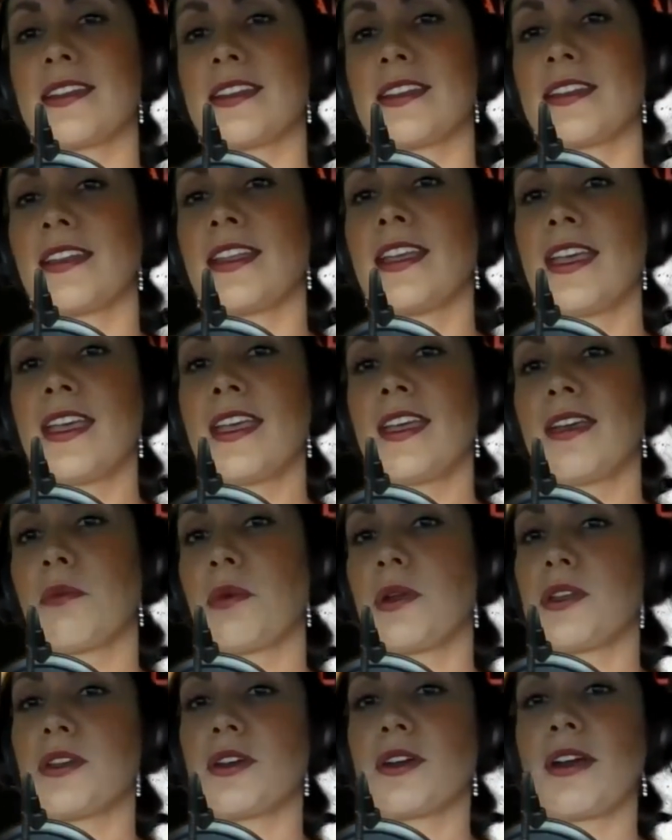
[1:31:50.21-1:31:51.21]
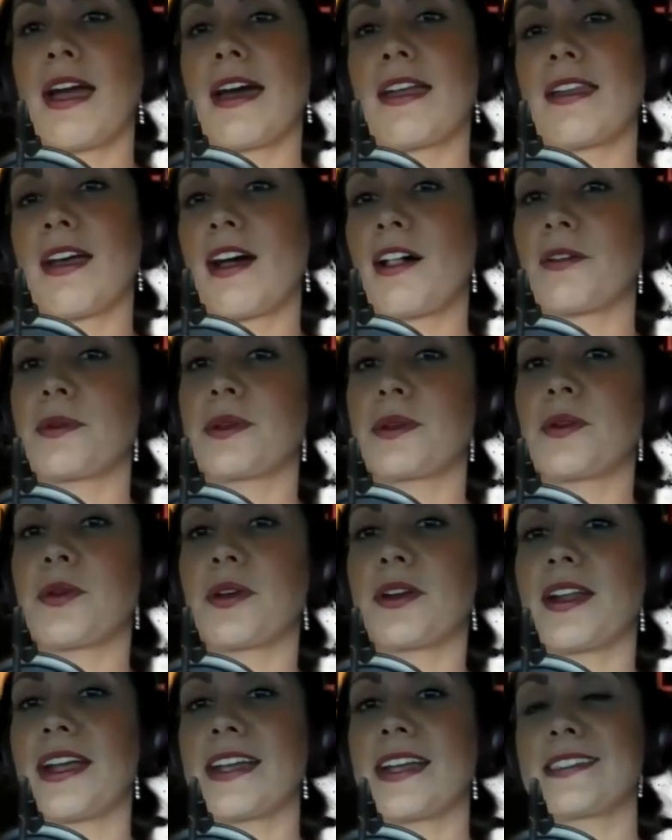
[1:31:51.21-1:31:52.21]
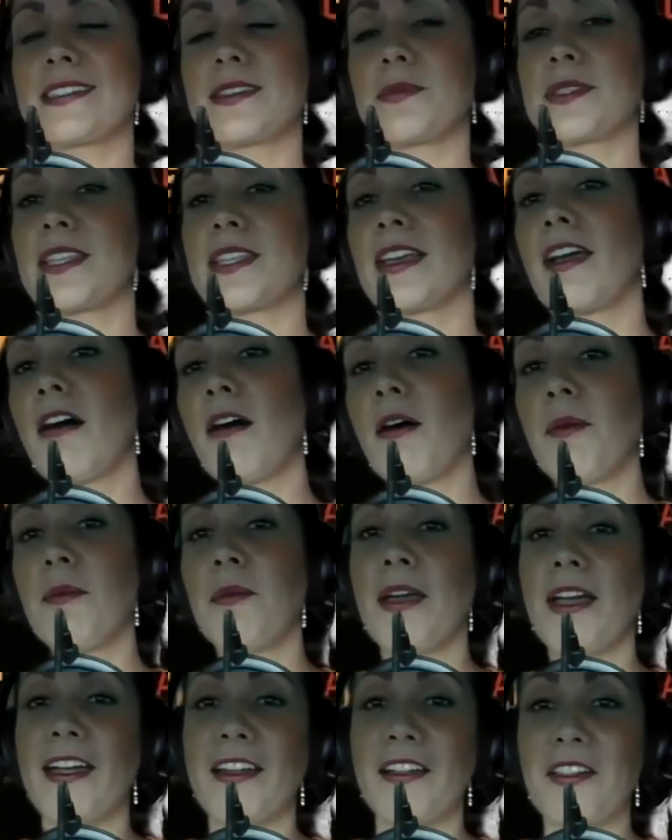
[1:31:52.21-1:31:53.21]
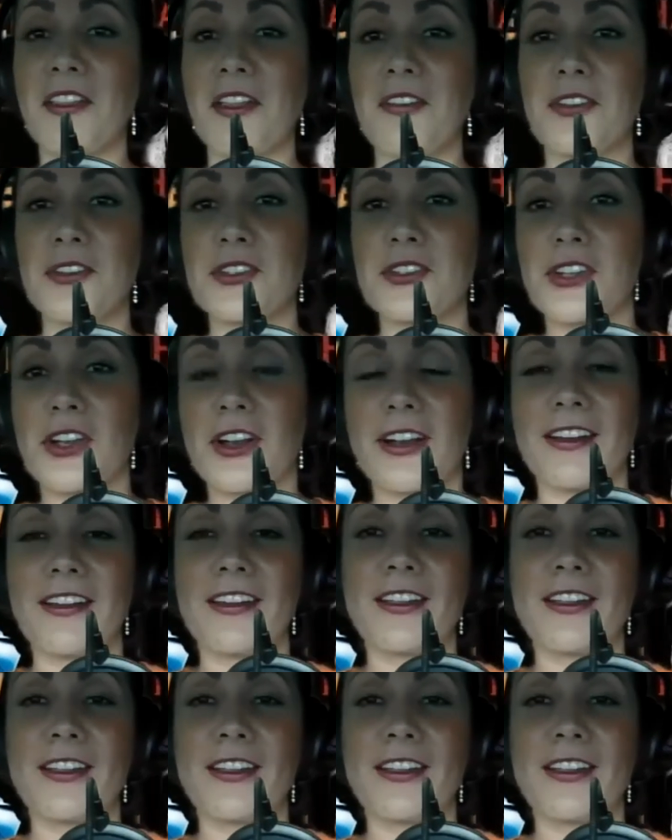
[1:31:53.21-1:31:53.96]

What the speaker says: And when you're at a Halloween Horror Nights, someone's like, oh man, I love your shirt.